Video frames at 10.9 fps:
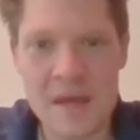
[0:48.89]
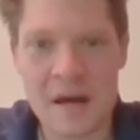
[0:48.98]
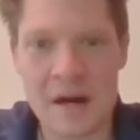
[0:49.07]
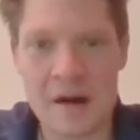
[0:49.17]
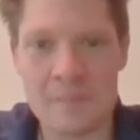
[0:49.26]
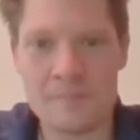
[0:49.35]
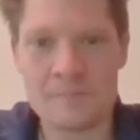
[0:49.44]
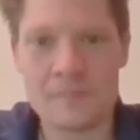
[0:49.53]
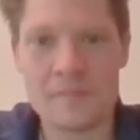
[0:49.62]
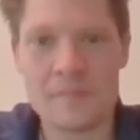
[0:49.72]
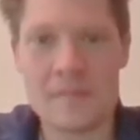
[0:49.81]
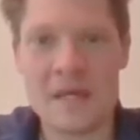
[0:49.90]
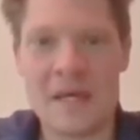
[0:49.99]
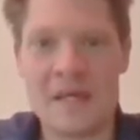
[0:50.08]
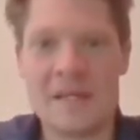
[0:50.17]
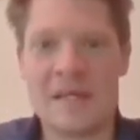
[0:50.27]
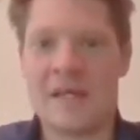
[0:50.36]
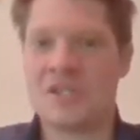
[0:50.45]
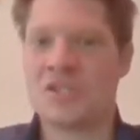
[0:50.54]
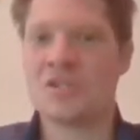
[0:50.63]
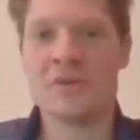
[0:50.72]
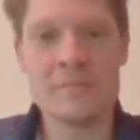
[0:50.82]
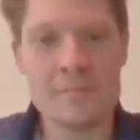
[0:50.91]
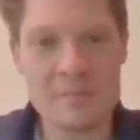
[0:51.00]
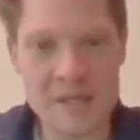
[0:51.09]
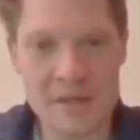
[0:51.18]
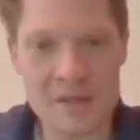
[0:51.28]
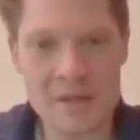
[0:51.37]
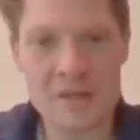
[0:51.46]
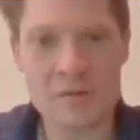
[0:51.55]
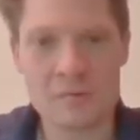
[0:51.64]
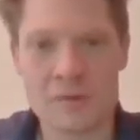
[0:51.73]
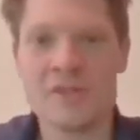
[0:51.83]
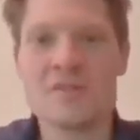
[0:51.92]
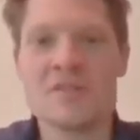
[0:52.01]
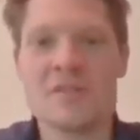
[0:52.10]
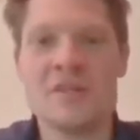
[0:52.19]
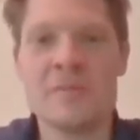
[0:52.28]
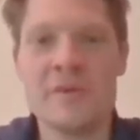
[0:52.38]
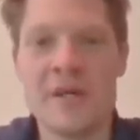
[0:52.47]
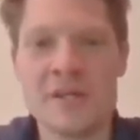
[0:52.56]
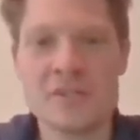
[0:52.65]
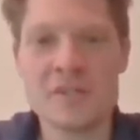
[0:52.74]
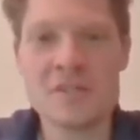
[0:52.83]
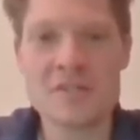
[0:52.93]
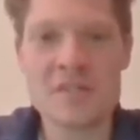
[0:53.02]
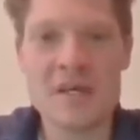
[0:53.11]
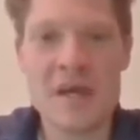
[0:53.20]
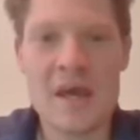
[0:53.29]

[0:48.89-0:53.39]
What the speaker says: um, and it shouldn't be reduced to human interests.